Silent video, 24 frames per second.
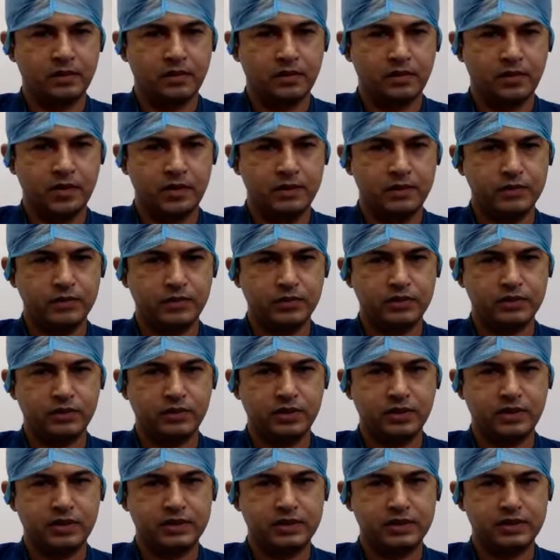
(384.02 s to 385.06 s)
oh, I'm so
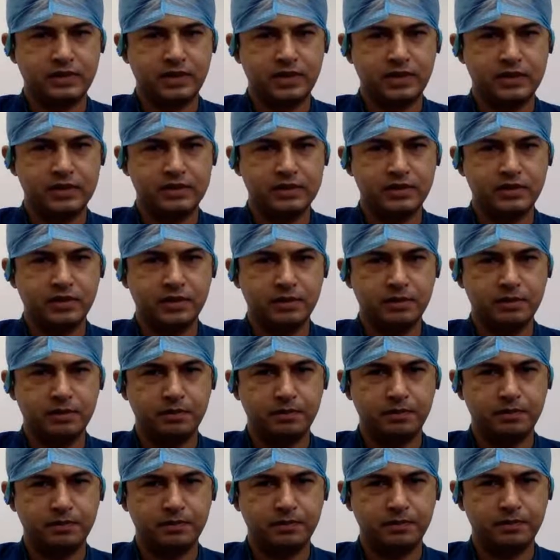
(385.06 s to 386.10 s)
sorry, the screen is not
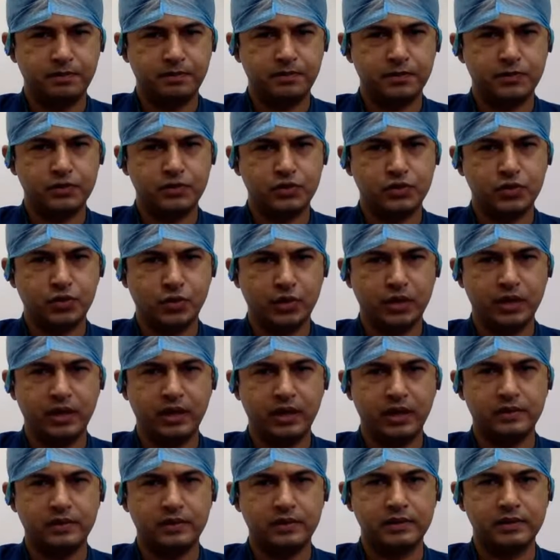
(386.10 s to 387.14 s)

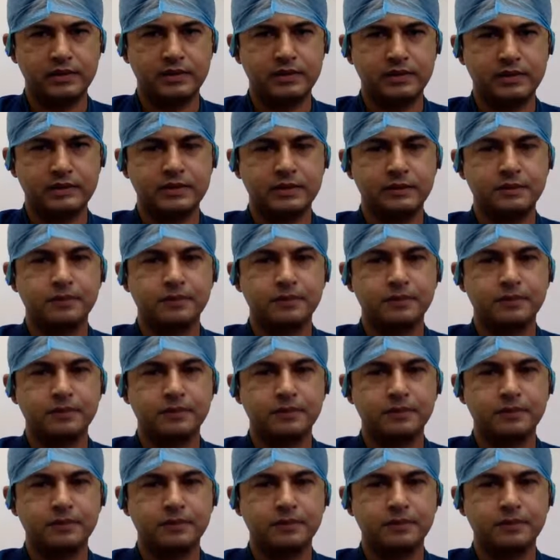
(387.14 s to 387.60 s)
showing in this.